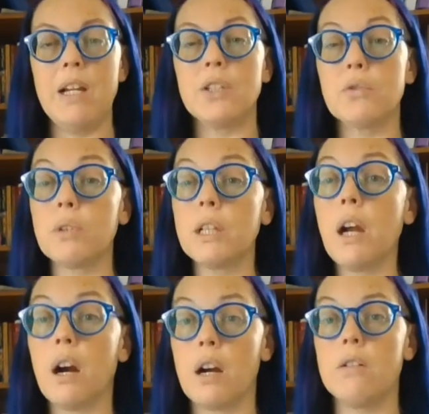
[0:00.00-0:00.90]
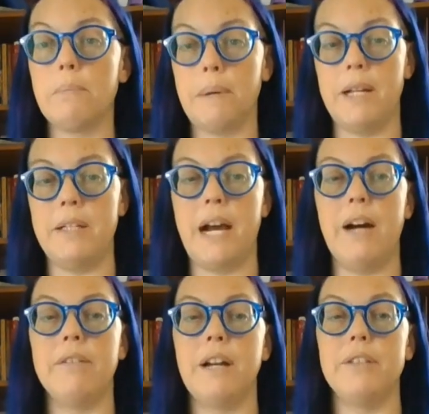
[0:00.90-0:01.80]
It's really hard to pin
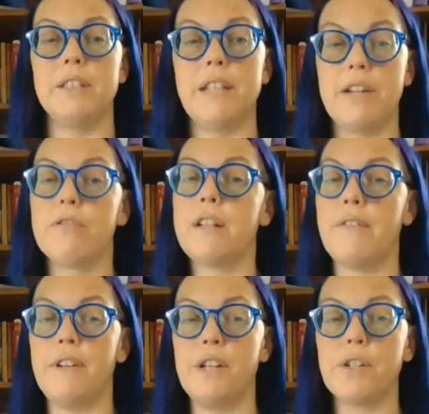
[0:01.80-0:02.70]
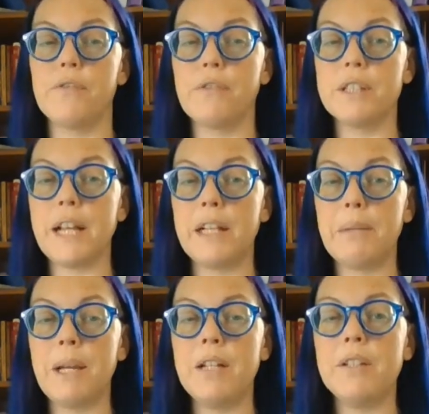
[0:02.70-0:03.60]
down a standard definition for this
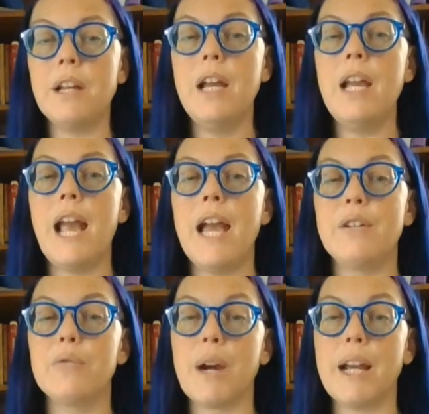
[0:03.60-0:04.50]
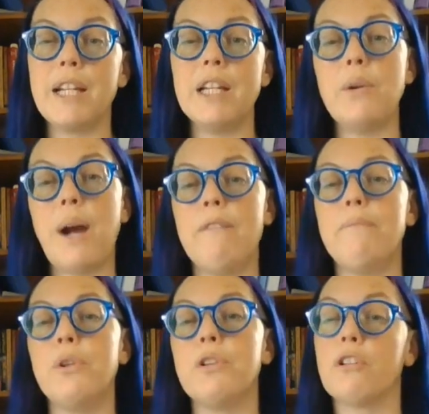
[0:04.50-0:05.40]
element, and in writing, you have
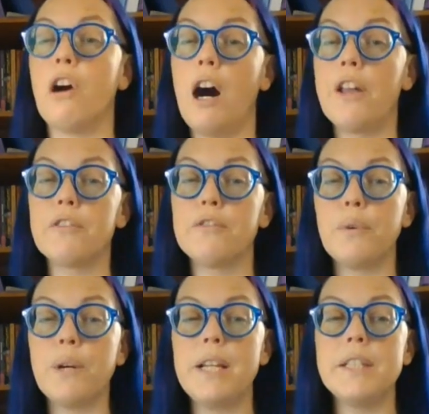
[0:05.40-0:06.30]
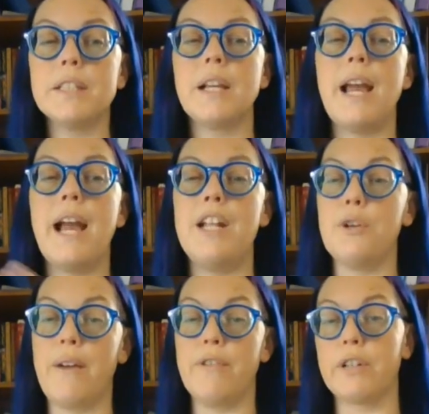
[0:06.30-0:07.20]
both your author voice and
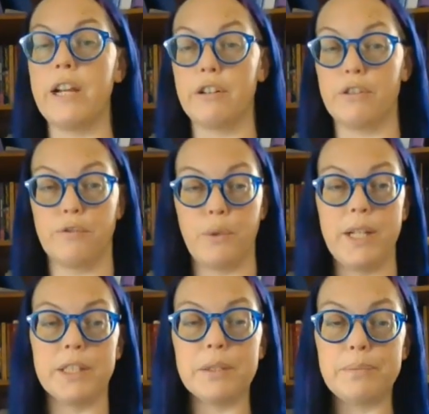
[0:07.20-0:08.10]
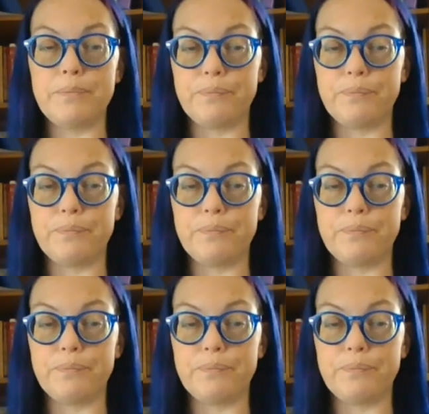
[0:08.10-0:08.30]
you have your character voice.